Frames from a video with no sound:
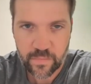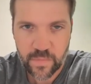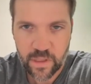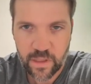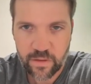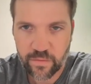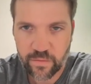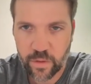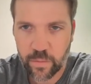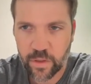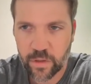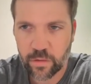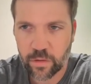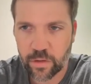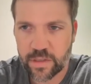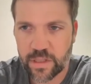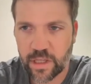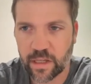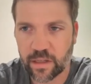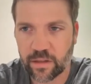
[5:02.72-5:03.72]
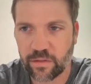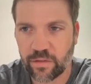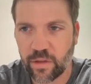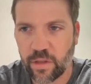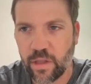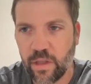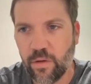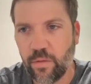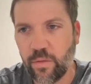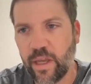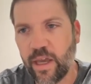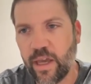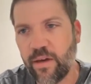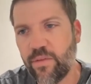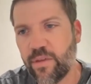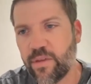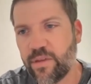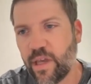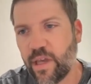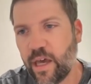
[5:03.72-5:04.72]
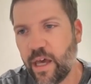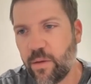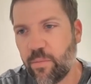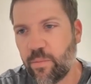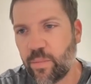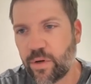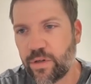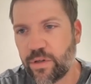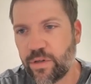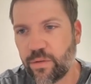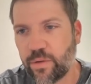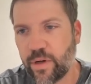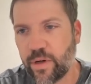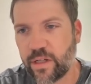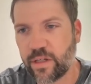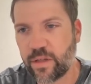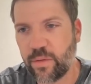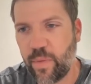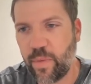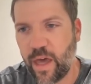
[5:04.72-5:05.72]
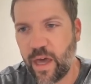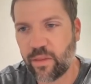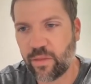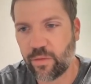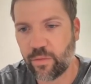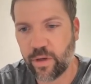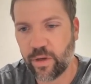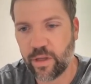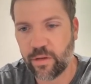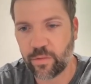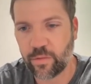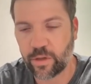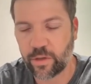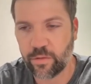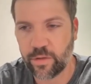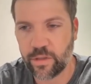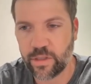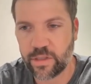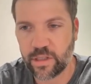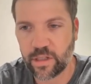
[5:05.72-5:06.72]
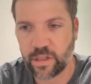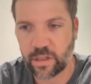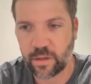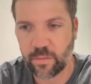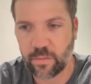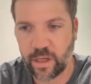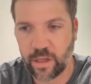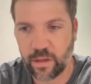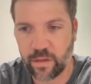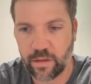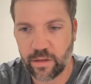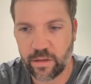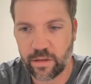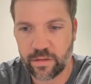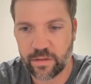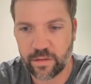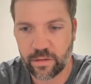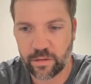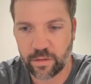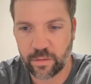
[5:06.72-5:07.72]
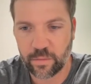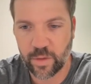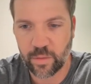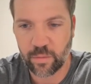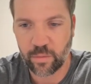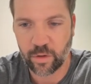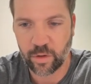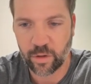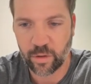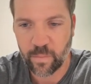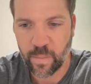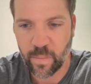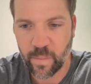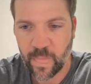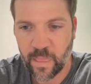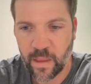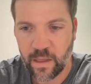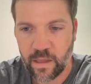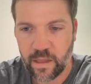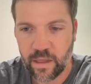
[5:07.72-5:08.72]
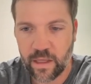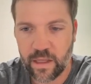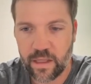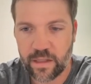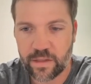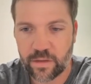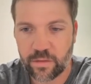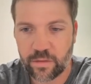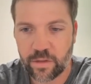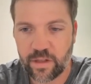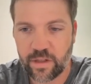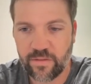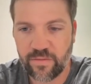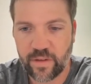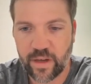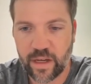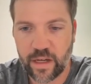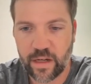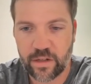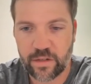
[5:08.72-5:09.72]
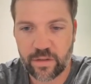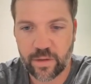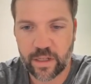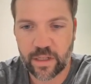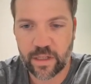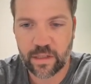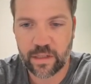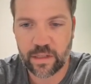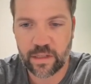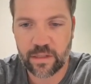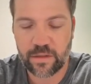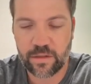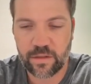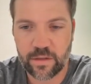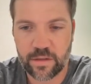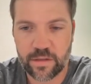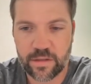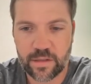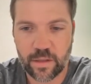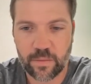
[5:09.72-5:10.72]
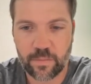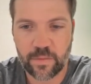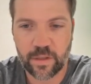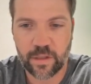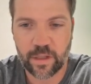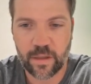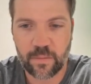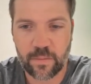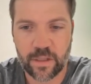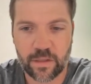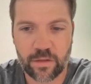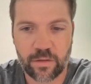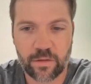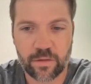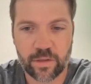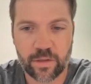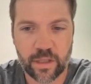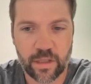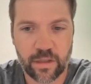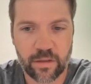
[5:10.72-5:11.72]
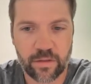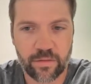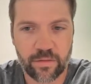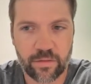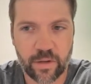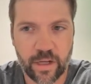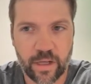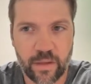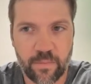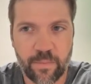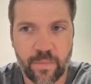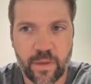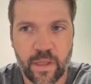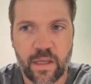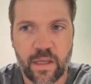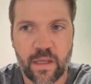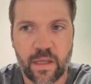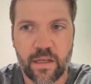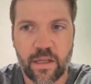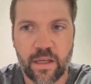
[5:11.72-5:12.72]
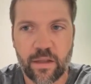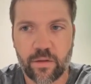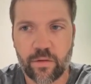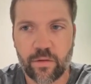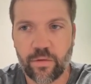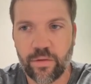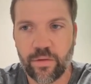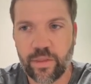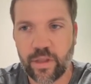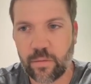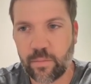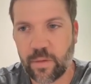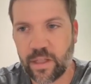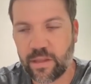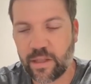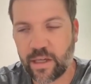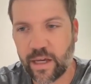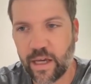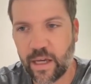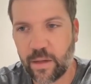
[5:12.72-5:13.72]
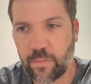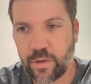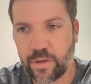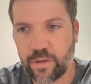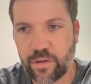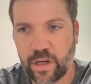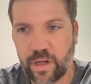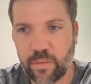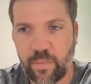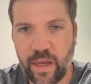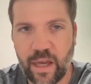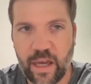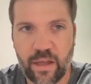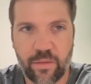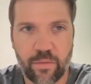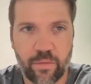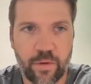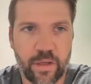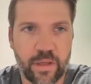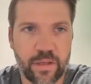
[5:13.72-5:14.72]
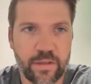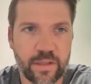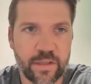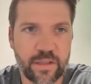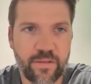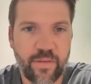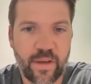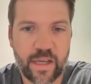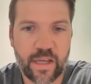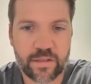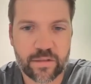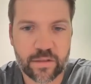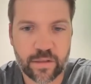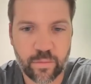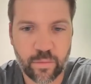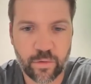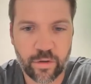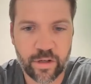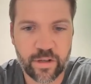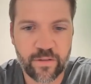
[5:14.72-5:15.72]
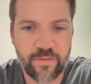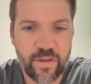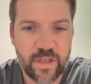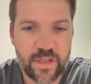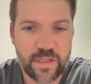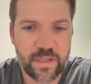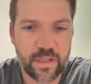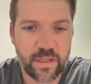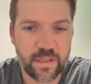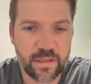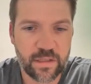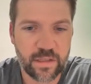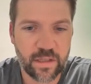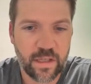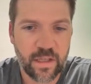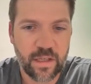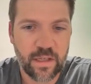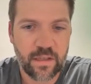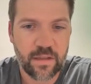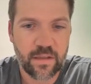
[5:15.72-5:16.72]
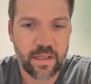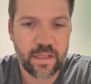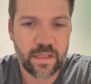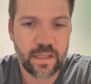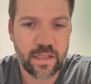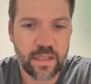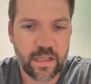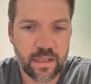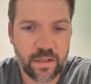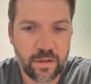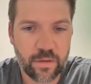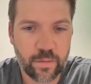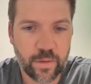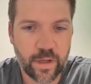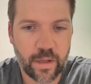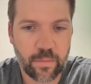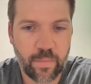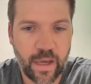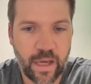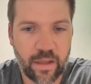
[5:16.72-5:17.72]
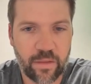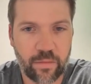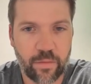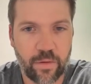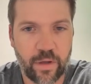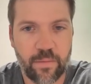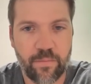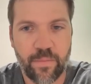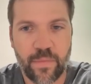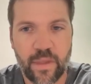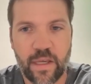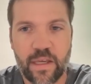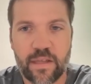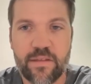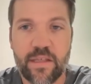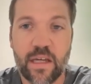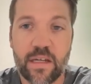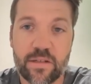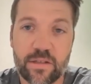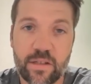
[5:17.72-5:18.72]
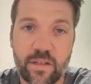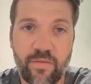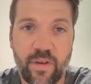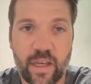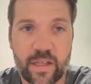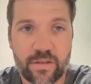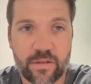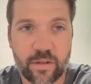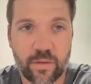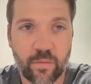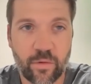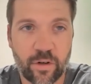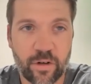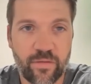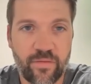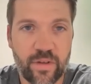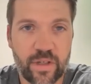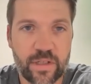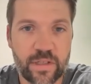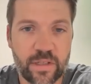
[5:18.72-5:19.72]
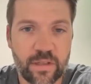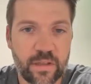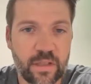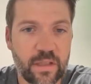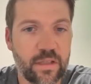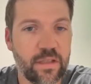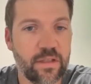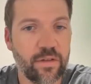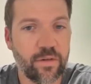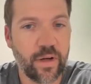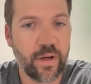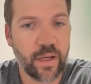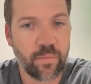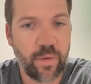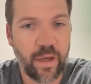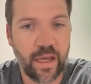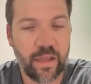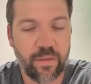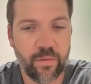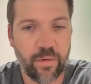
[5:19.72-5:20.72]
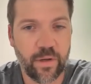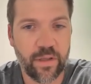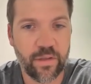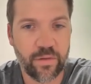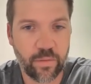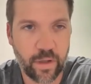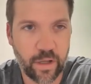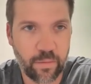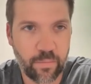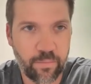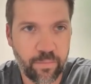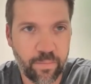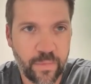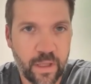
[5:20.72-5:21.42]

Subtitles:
From the cortex, we have this hyperdirect pathway, and we're going to talk about this a little bit more. It's going to fire directly into the subthalamic nucleus, right? Now, the cool thing about the hyperdirect pathway is it's faster and more efficient than the indirect pathway. It's actually faster and more efficient than the direct pathway as well.